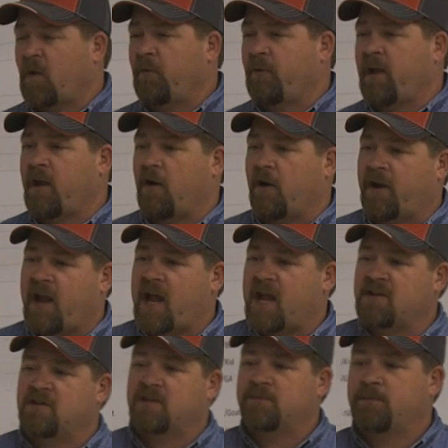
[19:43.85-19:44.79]
Okay, our
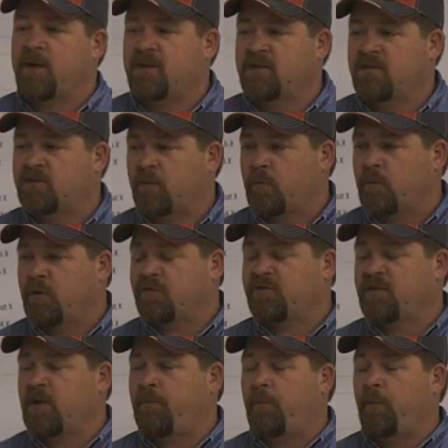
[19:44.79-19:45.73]
cash expenses are real
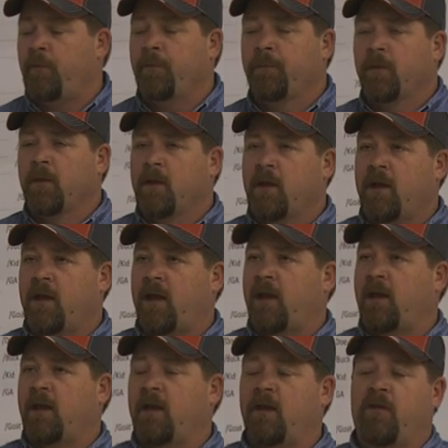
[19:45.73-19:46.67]
simple.
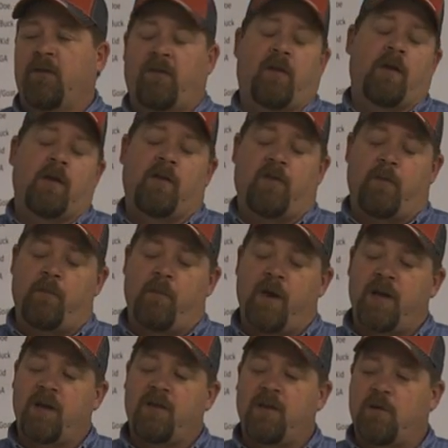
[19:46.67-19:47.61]
It is the
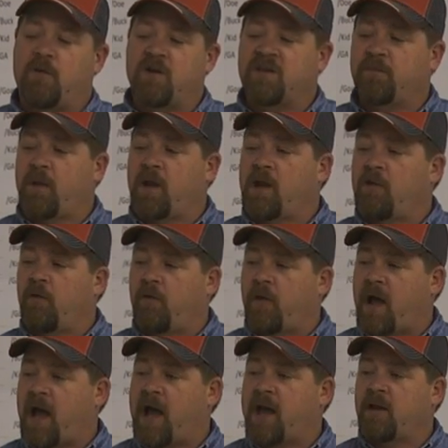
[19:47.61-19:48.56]
money that we spend on
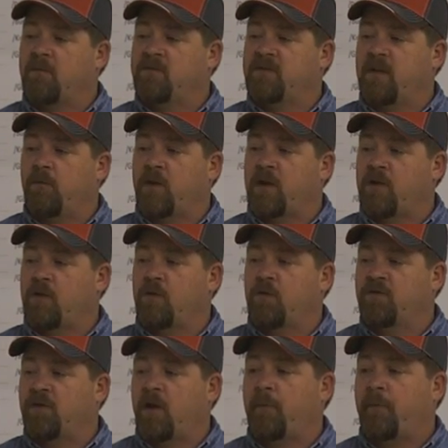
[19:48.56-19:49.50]
the items that we
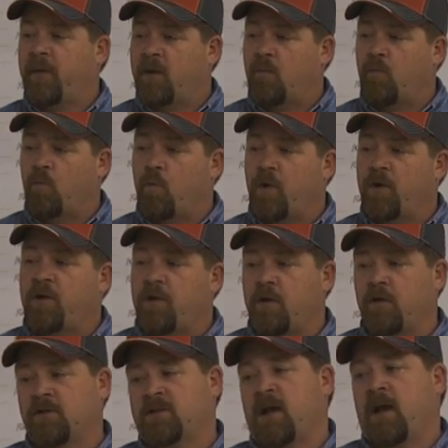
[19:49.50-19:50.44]
use up in 1
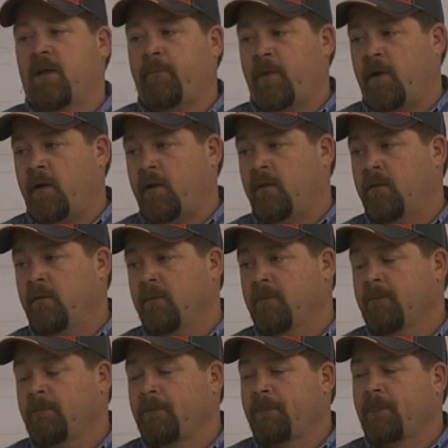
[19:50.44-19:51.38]
year's time period.
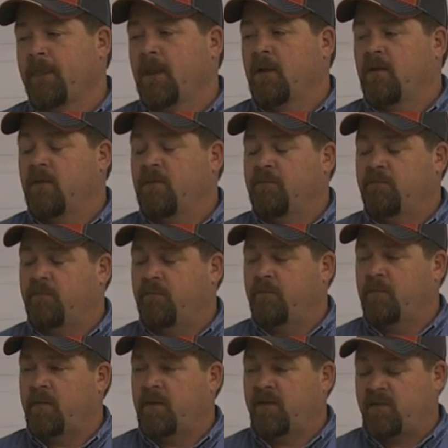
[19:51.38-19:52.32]

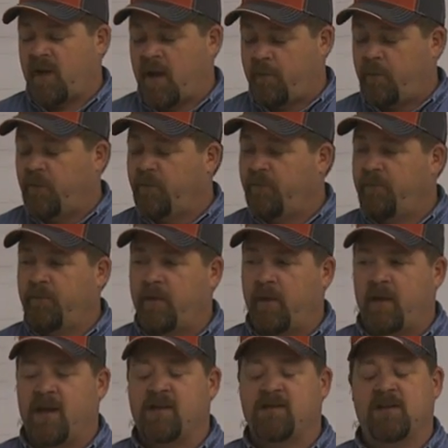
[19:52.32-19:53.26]
Example,
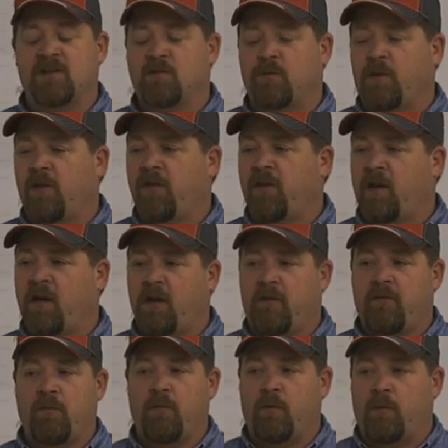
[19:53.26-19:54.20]
the easiest one to think
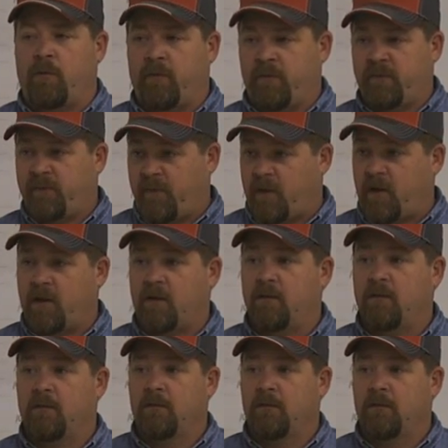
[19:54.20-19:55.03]
of in the world is feed.